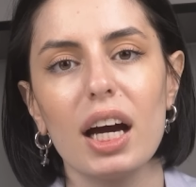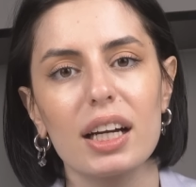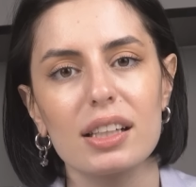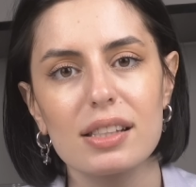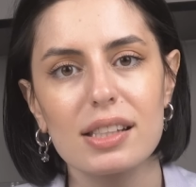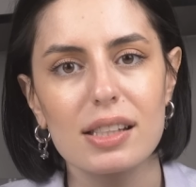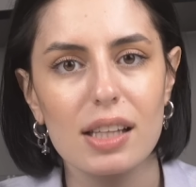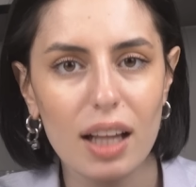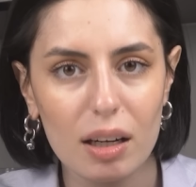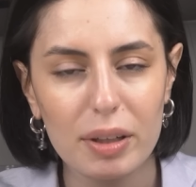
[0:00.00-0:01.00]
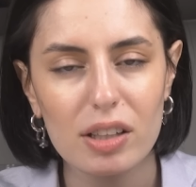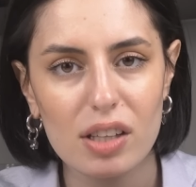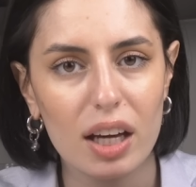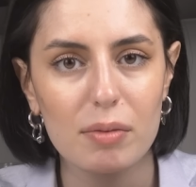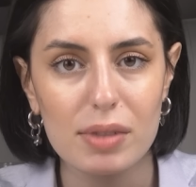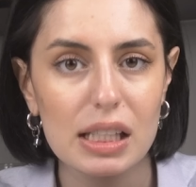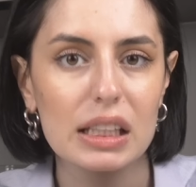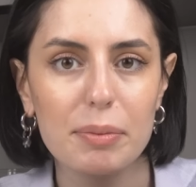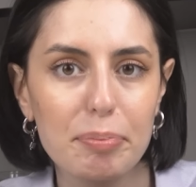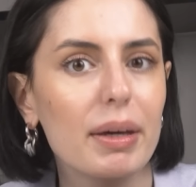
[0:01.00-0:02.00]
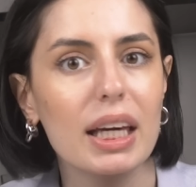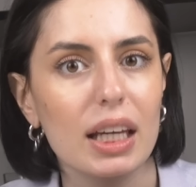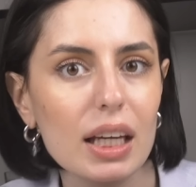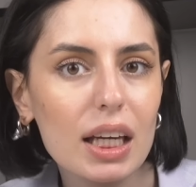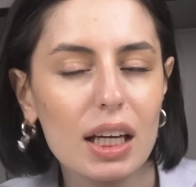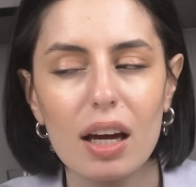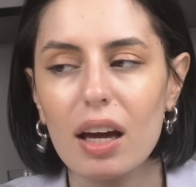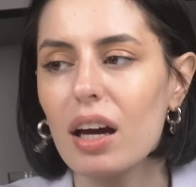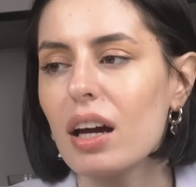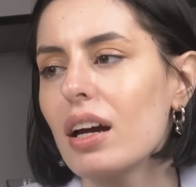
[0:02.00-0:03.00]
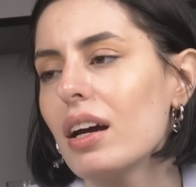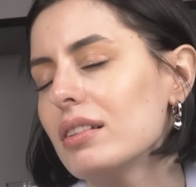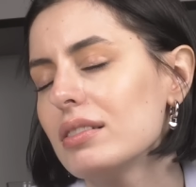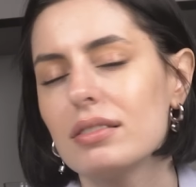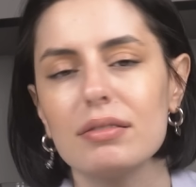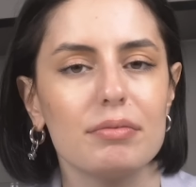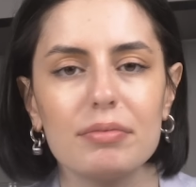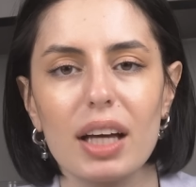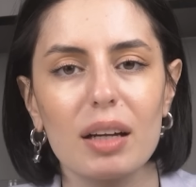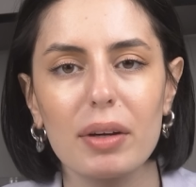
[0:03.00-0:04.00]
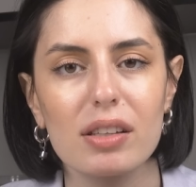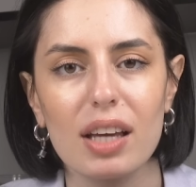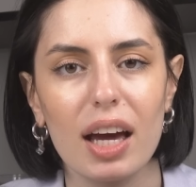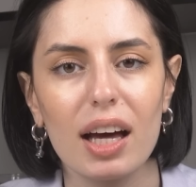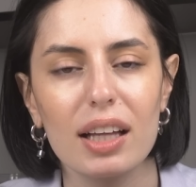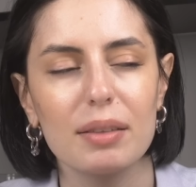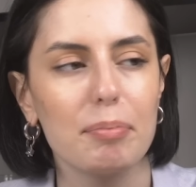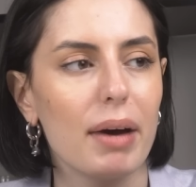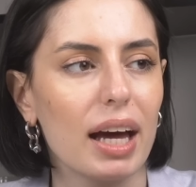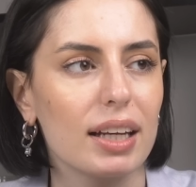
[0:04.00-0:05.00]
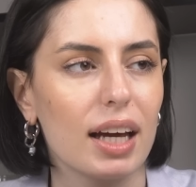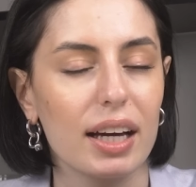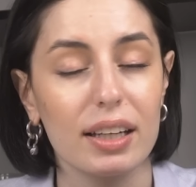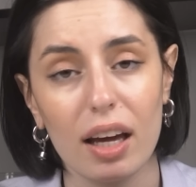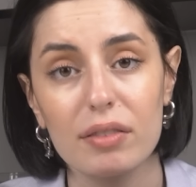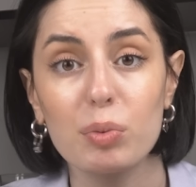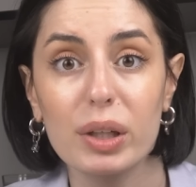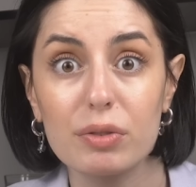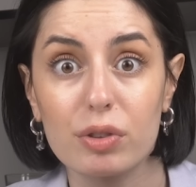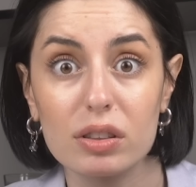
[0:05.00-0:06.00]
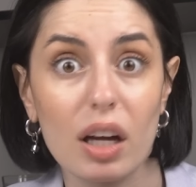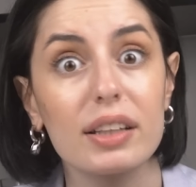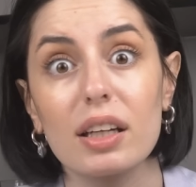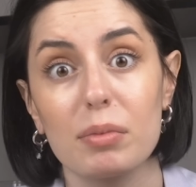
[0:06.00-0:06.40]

And it's not because I'm sleepy and not because I had a bad night. I have a wonderful night.